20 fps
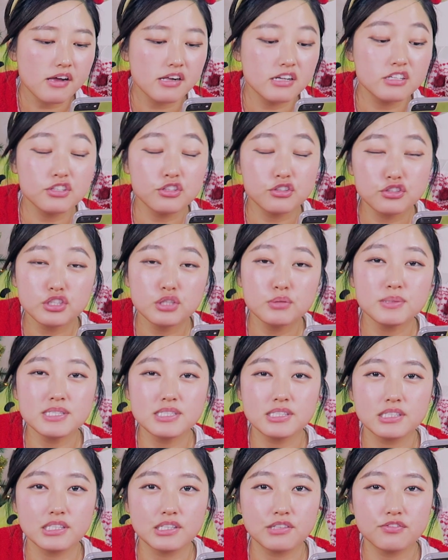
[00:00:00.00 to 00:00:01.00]
It used to be
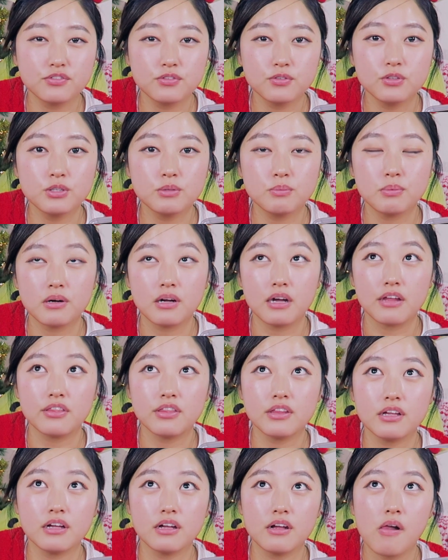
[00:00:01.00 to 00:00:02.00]
seafood, but I
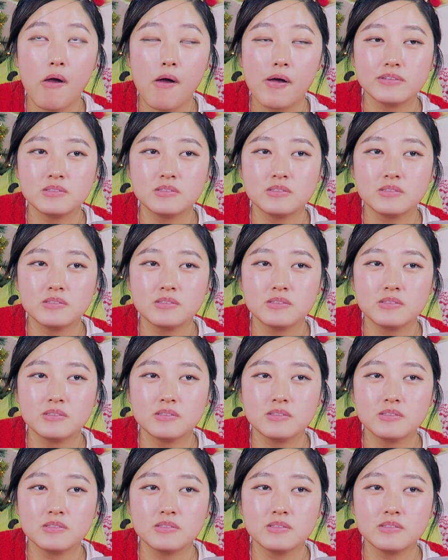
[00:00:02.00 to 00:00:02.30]
think